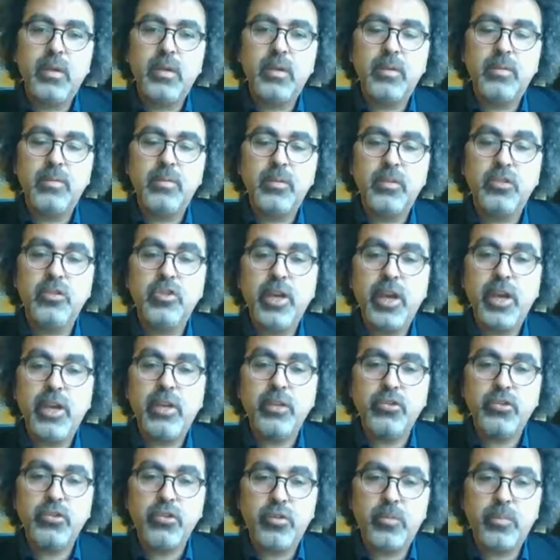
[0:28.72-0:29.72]
uh,
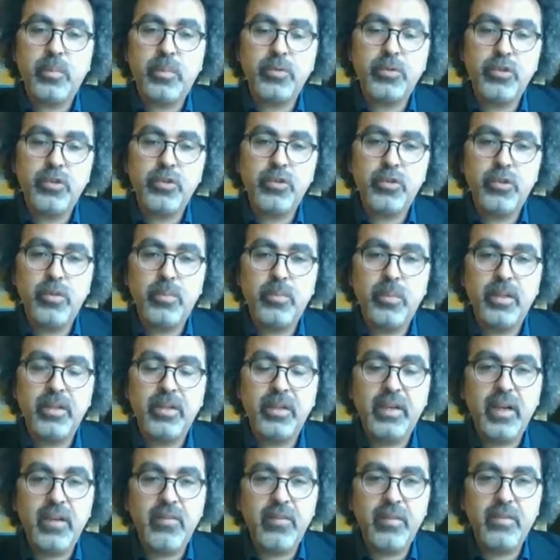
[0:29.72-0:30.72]
change of position by
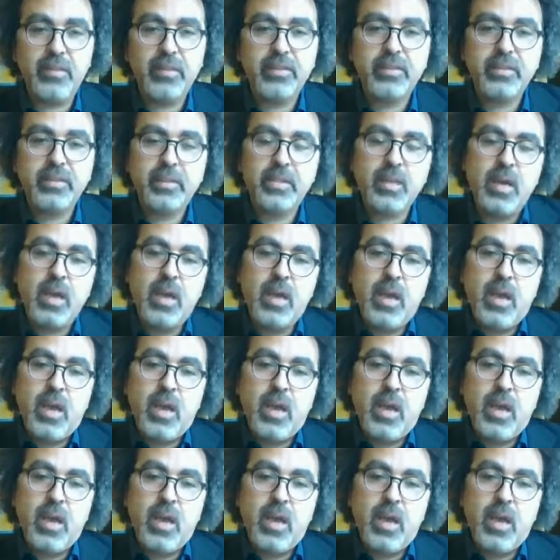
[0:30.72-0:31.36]
the government.